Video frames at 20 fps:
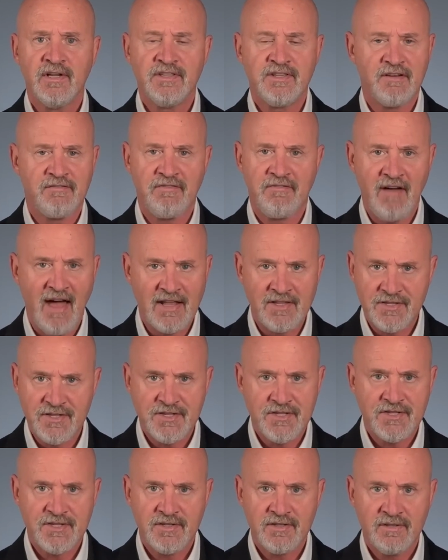
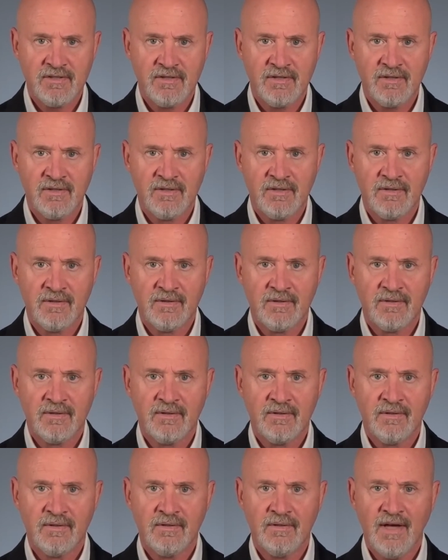defense.
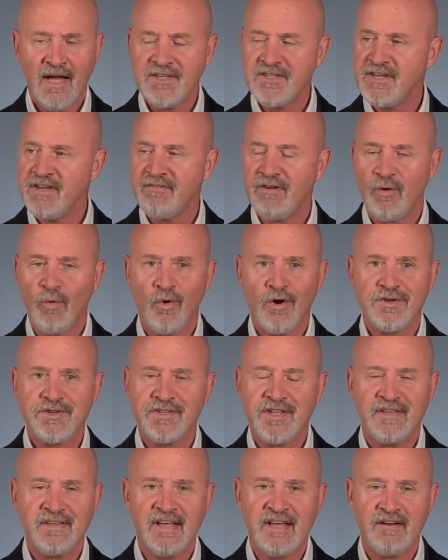That's even worse
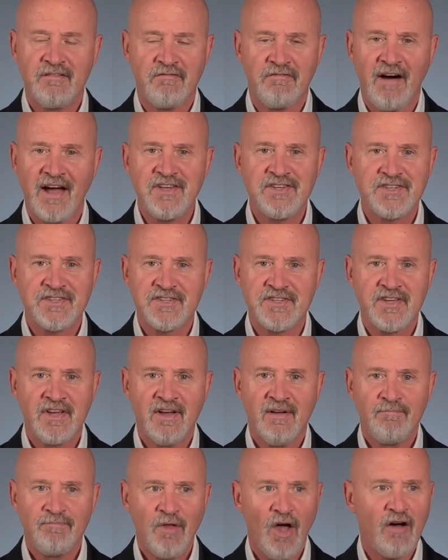than the advice
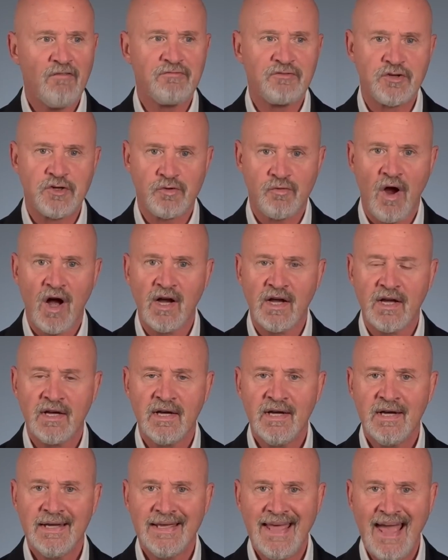of drunk
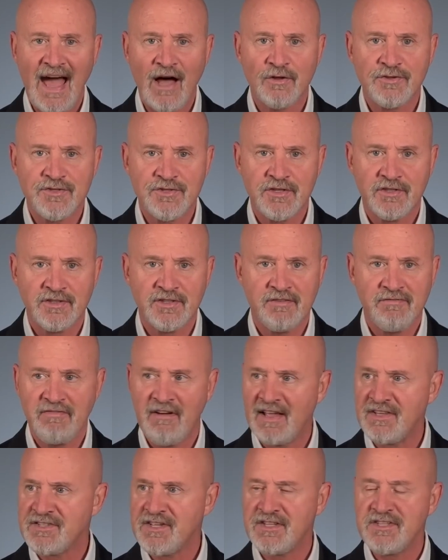counsel defense.